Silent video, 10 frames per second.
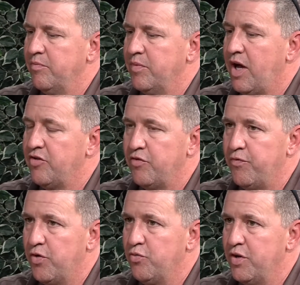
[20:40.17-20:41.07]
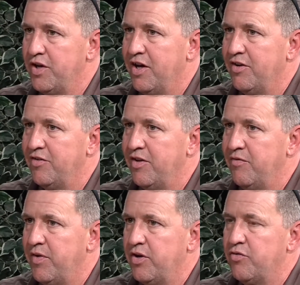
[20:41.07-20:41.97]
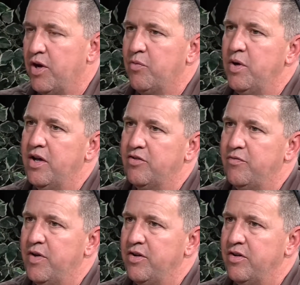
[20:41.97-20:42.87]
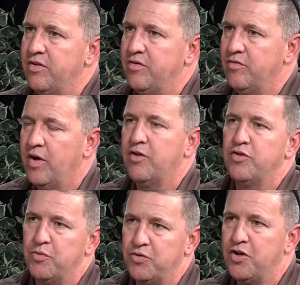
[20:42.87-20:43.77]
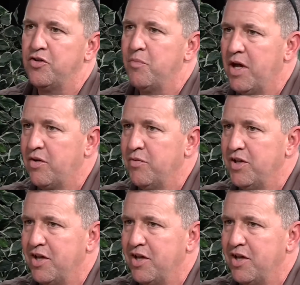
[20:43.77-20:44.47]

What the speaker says: guys that first went down and found a track, we actually found it. Actually, it was Dustin Mackin,